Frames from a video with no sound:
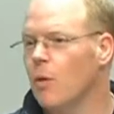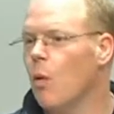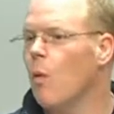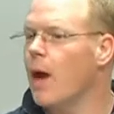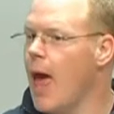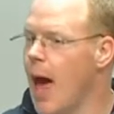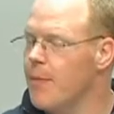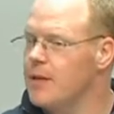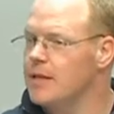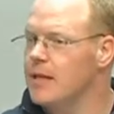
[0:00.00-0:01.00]
Well, what
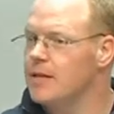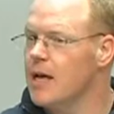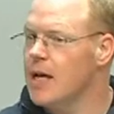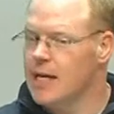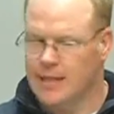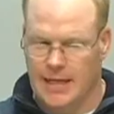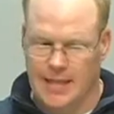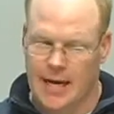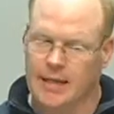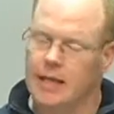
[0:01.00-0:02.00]
happens is that
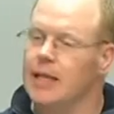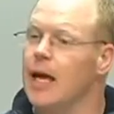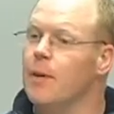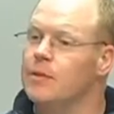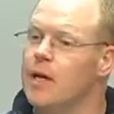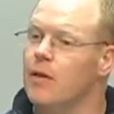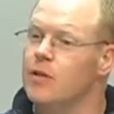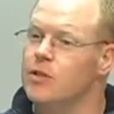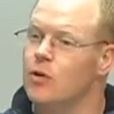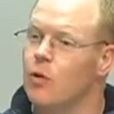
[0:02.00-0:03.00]
technically helps tell the
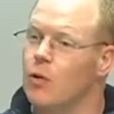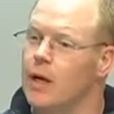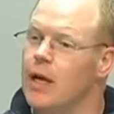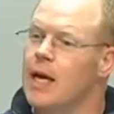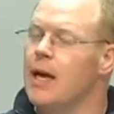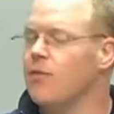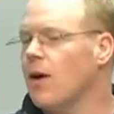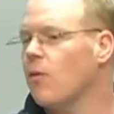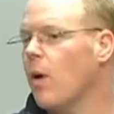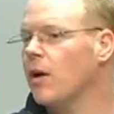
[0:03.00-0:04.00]
story if you
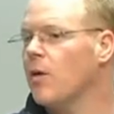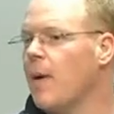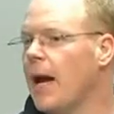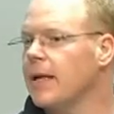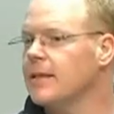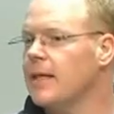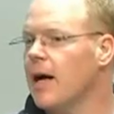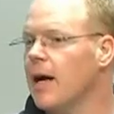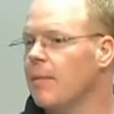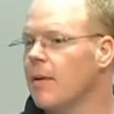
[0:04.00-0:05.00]
ever want to go back in time.